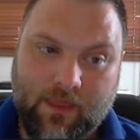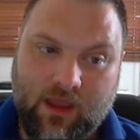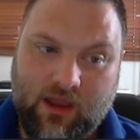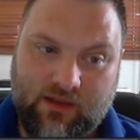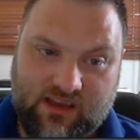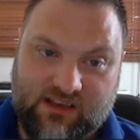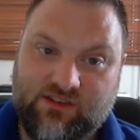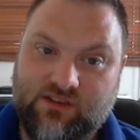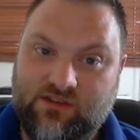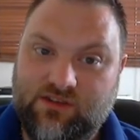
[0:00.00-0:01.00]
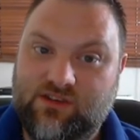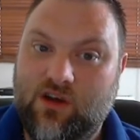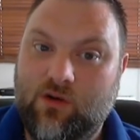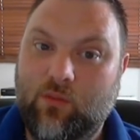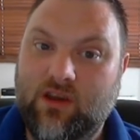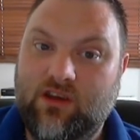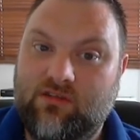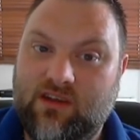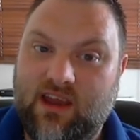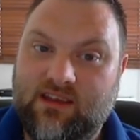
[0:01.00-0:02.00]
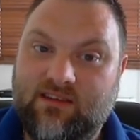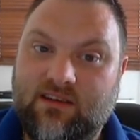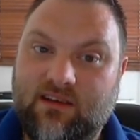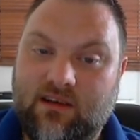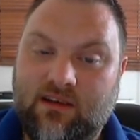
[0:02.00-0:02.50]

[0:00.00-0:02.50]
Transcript: There's the zone we created.